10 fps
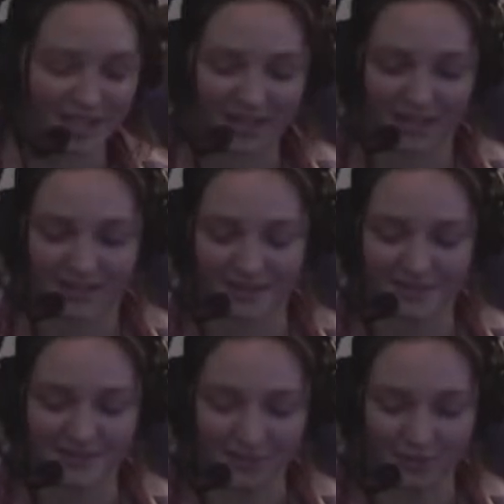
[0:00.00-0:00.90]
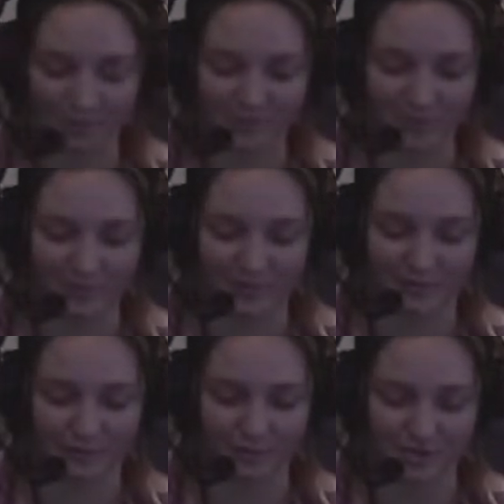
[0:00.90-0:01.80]
Yeah, I think so. We've been very
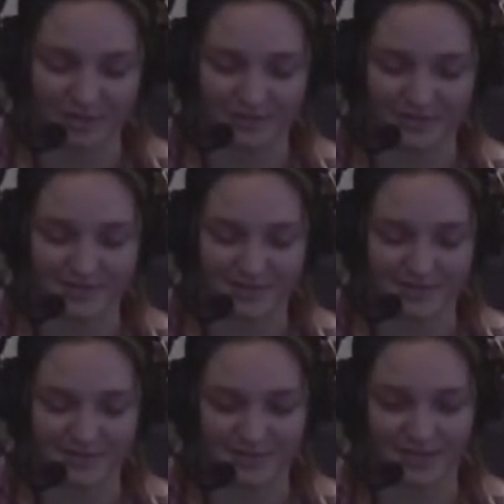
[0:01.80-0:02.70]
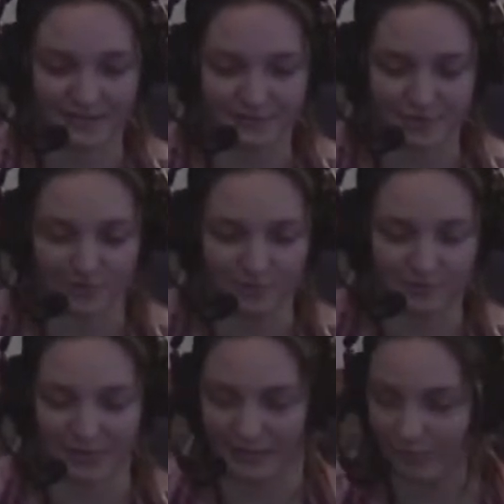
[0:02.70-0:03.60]
fortunate this season to have two
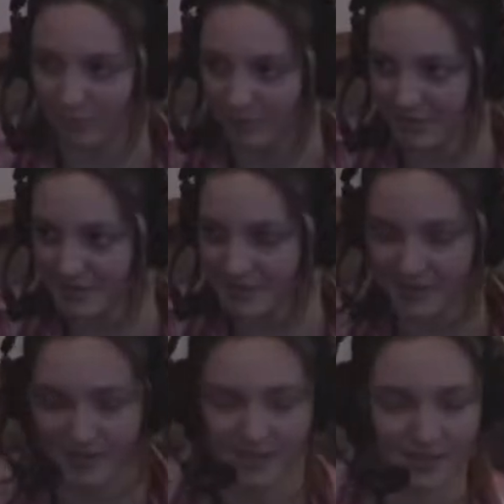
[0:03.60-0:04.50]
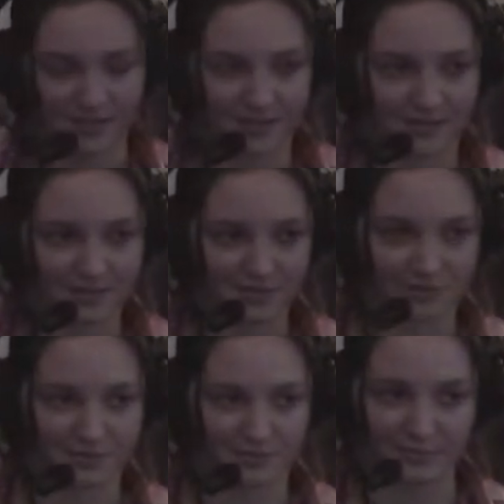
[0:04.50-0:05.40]
great goalies
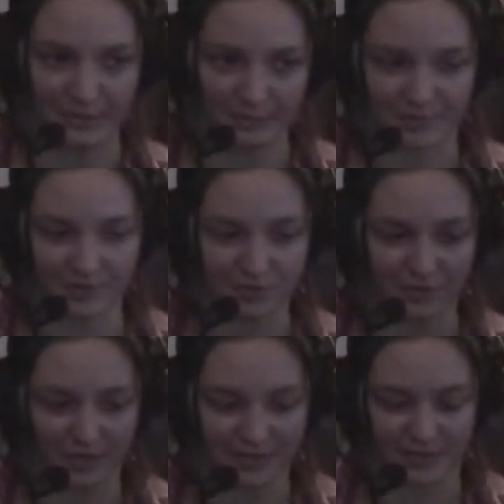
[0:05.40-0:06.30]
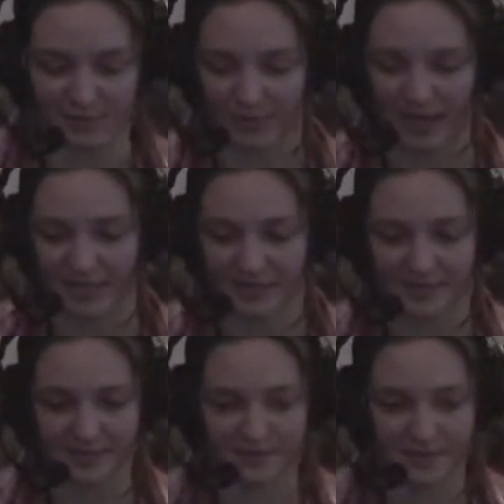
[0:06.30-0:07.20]
to be able to utilize during
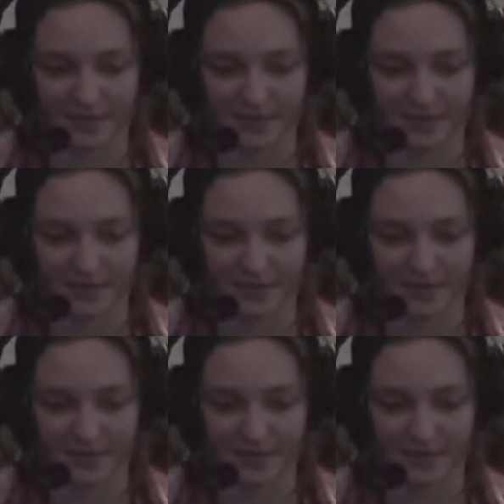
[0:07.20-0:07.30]
practice,